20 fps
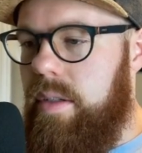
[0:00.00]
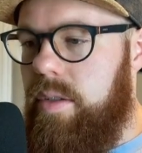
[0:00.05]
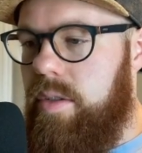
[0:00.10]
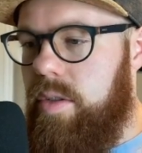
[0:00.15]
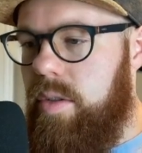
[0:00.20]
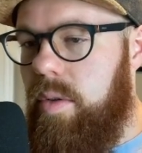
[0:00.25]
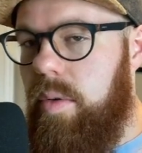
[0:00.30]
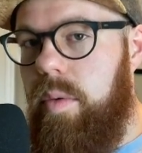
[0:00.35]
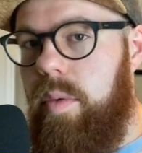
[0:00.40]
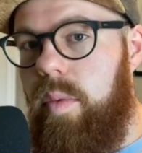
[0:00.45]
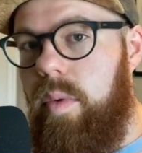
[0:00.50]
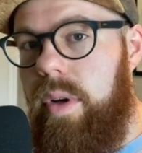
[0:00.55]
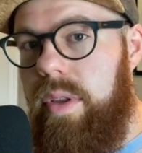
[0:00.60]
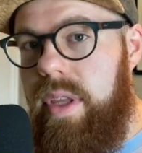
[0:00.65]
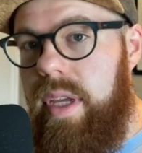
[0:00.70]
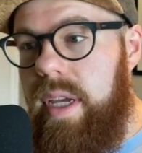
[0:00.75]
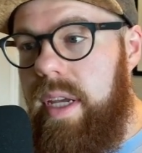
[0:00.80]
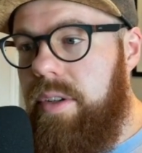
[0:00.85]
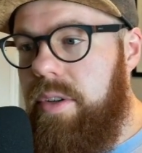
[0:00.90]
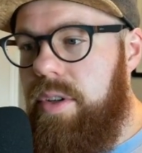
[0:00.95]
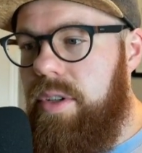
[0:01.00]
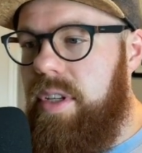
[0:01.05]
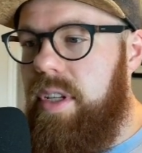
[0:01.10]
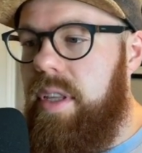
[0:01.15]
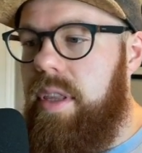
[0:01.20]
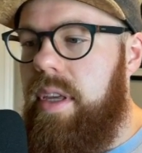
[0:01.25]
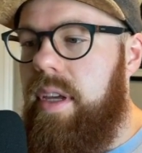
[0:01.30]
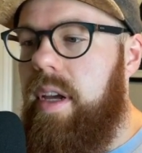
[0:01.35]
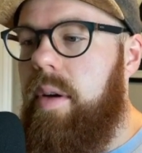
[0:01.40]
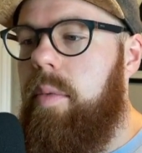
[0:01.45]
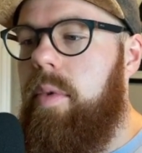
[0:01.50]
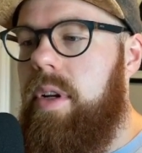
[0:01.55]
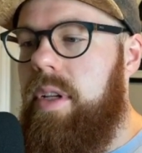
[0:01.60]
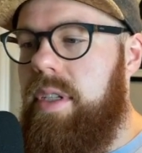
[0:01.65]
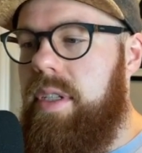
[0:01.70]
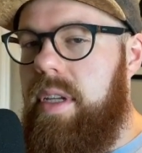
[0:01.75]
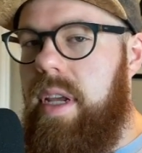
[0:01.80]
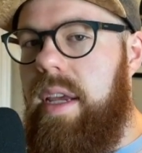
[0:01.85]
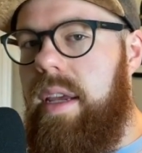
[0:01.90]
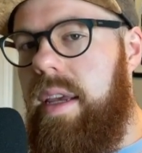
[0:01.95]
So the interesting thing I want to
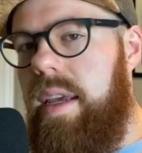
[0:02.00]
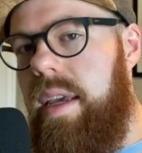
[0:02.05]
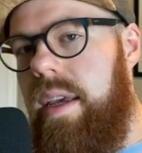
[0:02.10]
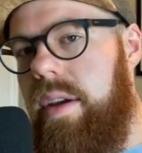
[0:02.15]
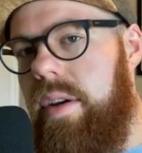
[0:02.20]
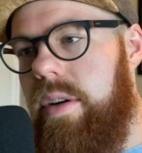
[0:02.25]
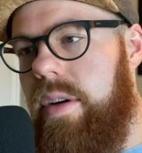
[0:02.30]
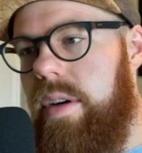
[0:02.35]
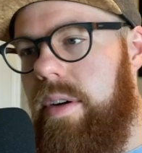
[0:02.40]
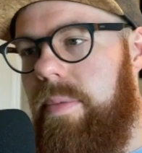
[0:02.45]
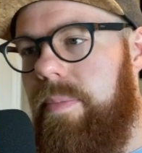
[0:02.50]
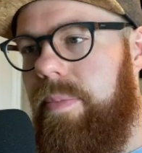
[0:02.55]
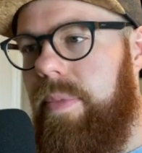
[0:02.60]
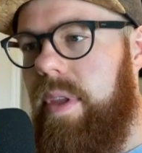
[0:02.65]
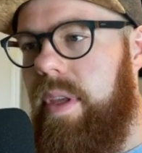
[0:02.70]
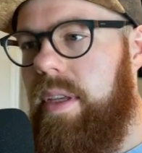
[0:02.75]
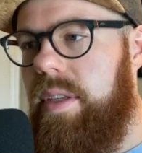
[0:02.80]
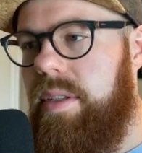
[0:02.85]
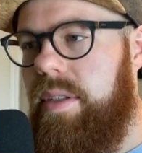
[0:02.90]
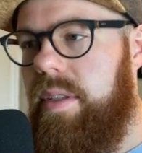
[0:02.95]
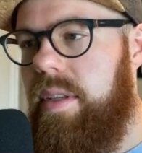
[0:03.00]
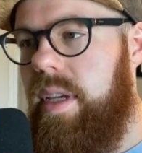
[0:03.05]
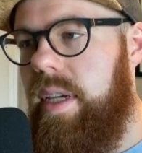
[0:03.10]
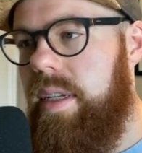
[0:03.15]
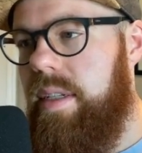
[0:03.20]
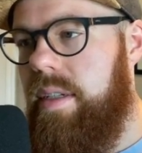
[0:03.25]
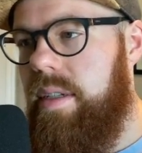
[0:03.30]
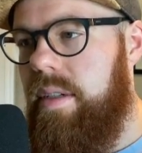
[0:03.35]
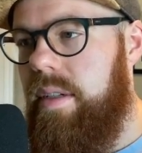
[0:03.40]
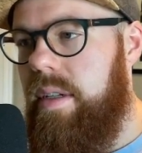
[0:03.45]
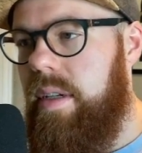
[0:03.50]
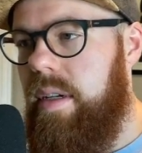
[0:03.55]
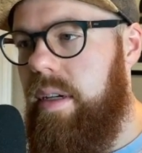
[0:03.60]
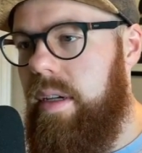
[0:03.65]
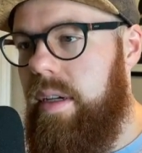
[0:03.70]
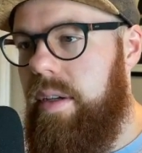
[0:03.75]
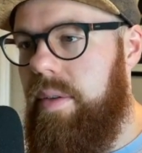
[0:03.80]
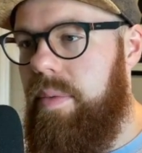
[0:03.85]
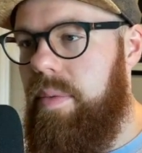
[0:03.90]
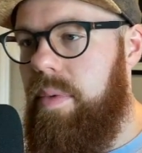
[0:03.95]
say here is that
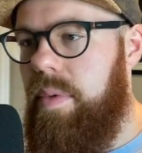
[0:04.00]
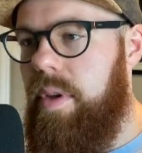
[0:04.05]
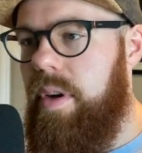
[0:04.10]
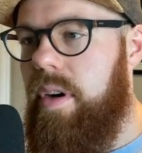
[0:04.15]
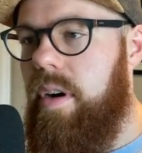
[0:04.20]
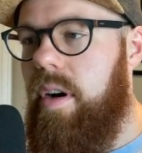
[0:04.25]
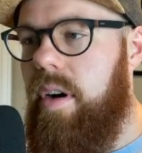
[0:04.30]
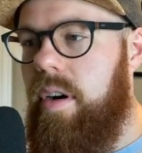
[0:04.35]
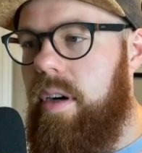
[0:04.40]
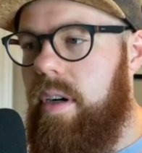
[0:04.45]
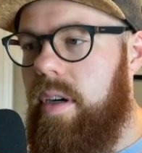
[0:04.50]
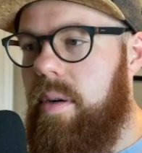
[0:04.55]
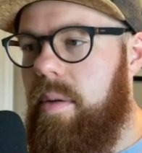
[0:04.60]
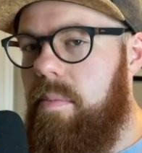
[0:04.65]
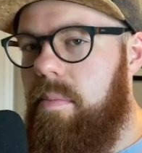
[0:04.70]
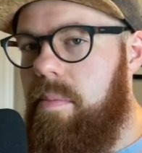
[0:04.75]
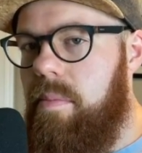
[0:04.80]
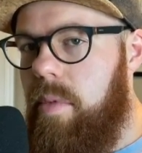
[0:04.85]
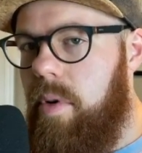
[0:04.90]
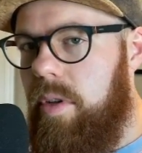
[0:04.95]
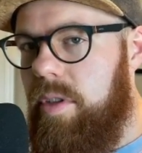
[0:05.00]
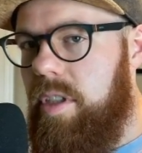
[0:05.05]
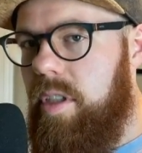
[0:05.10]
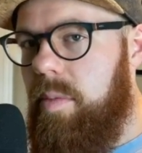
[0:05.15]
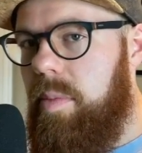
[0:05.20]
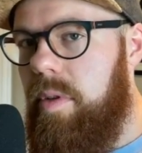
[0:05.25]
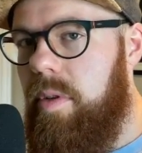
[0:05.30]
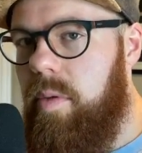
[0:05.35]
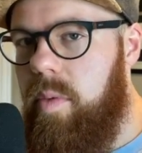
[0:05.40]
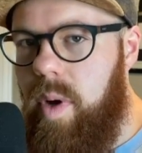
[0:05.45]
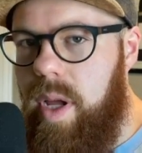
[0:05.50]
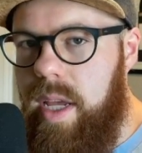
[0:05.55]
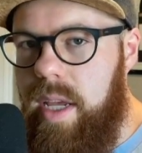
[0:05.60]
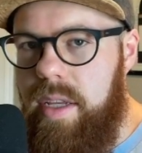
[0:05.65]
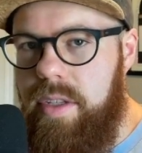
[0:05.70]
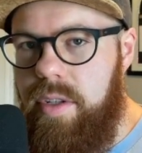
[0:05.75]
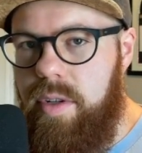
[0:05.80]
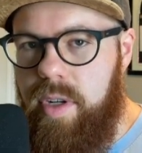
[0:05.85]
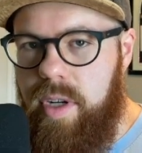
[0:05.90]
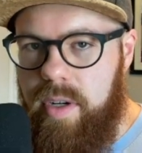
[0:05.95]
uh, there are multiple
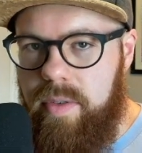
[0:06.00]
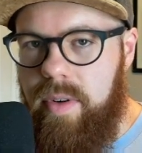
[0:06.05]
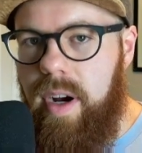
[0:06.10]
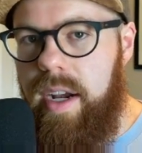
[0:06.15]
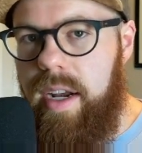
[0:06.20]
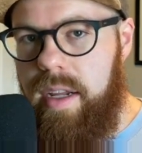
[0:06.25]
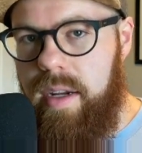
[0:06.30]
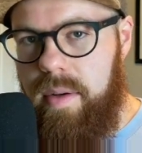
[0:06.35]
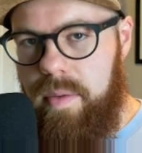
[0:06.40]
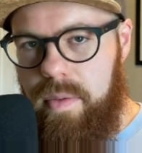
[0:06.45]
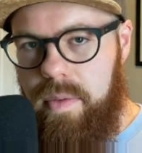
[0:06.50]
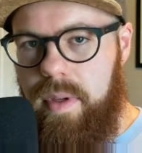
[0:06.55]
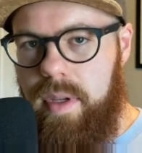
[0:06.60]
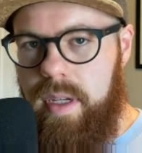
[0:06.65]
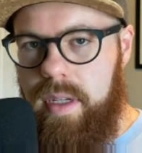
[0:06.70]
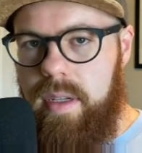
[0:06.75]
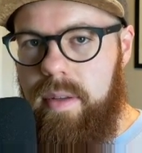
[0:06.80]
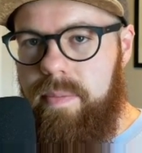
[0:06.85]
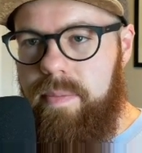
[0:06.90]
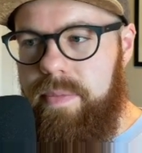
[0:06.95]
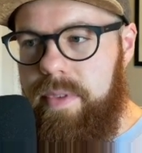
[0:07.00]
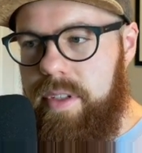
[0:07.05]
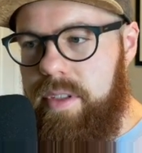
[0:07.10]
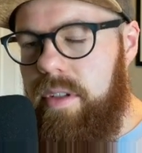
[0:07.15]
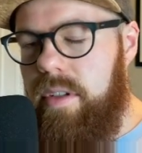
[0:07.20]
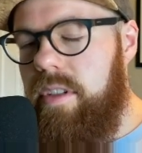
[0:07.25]
ways you can write a config. It's